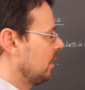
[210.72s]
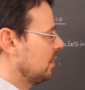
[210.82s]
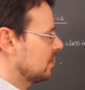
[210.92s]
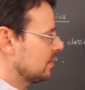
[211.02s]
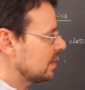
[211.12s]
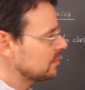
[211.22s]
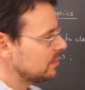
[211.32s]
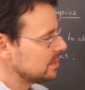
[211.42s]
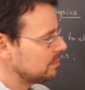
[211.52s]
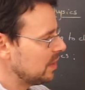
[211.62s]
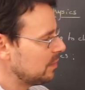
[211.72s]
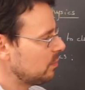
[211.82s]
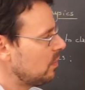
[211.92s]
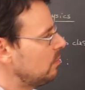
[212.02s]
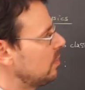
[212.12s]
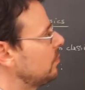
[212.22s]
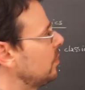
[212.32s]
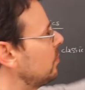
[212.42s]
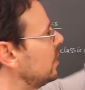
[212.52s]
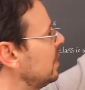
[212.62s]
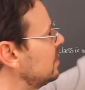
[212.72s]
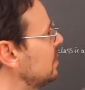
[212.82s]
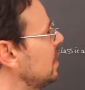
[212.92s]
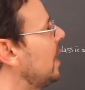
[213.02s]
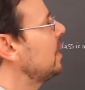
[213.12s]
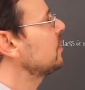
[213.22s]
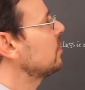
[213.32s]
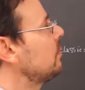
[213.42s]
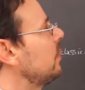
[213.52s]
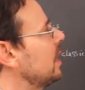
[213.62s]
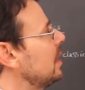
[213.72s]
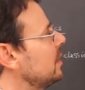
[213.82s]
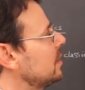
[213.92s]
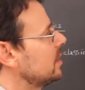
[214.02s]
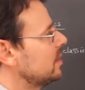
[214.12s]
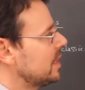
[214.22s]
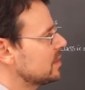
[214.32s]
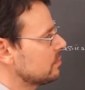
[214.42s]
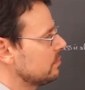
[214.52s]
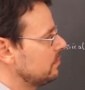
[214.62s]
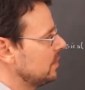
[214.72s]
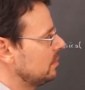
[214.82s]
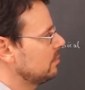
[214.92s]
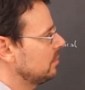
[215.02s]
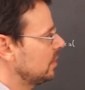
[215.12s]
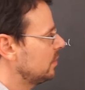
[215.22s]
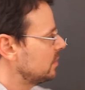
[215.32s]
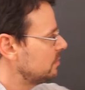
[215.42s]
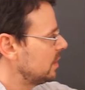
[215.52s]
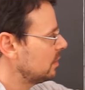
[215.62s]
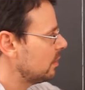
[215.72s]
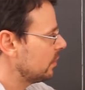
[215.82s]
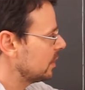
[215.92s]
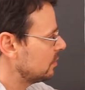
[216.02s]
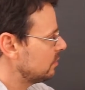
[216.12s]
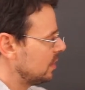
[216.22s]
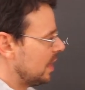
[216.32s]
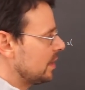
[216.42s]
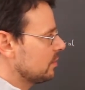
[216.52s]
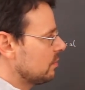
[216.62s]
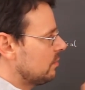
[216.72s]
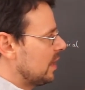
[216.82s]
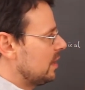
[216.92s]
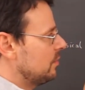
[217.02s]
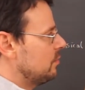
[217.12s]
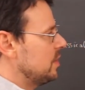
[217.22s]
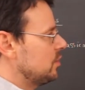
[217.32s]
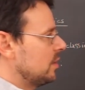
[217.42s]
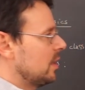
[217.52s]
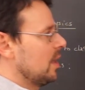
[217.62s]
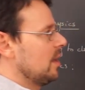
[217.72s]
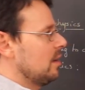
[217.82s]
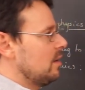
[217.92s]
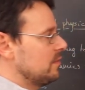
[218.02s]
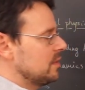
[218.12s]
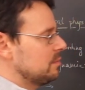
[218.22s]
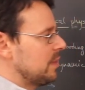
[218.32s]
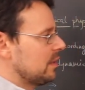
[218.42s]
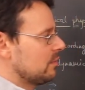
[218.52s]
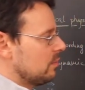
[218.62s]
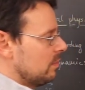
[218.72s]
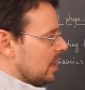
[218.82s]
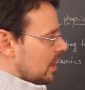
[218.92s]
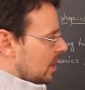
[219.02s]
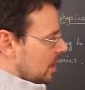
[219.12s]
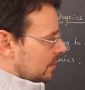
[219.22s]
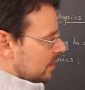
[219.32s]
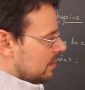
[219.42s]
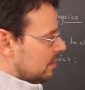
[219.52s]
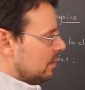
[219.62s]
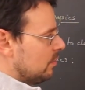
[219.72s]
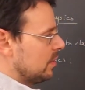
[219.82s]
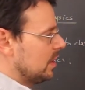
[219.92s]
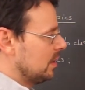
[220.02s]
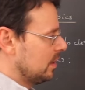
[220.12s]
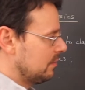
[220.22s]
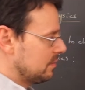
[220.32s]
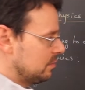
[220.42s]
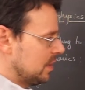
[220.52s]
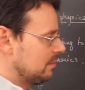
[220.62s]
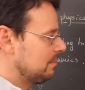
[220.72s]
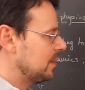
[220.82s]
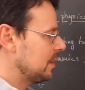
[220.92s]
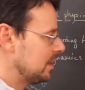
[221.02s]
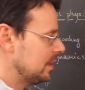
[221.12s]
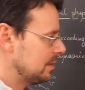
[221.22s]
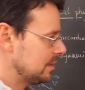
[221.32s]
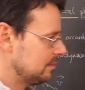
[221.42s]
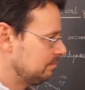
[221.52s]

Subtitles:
So this was a big problem known as the ultraviolet catastrophe, because when going into the ultraviolet region of the spectrum, the theory gives me infinities.